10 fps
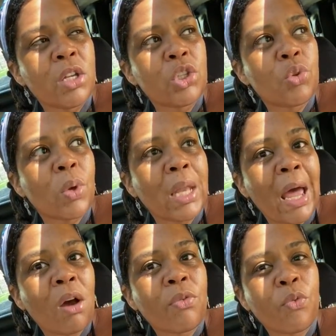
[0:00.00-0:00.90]
to
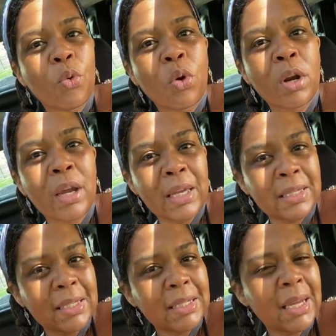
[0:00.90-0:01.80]
allow for it
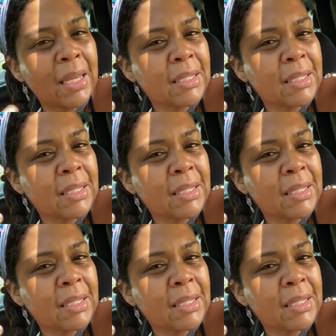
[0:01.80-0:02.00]
to stay